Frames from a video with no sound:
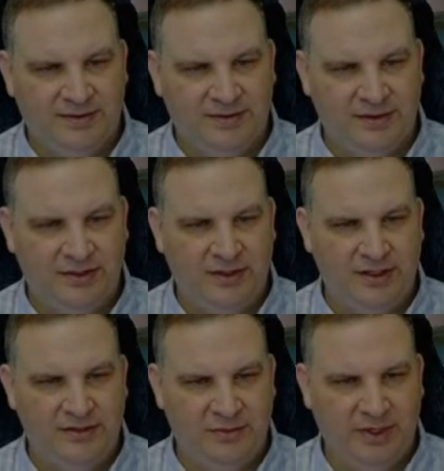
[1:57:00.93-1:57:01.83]
Such an
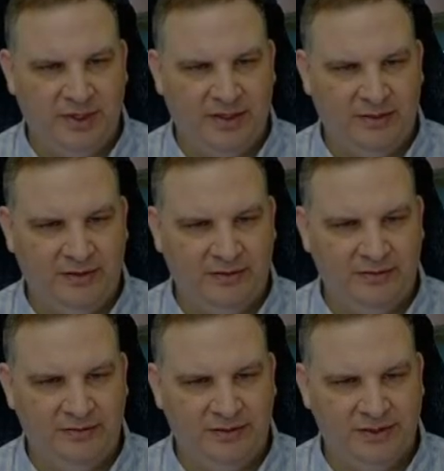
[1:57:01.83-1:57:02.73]
easy way to get her
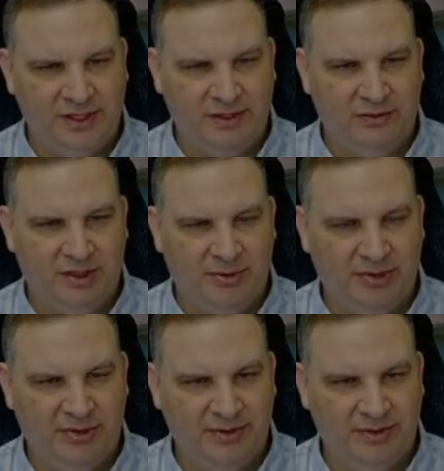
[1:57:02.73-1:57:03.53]
cycled up.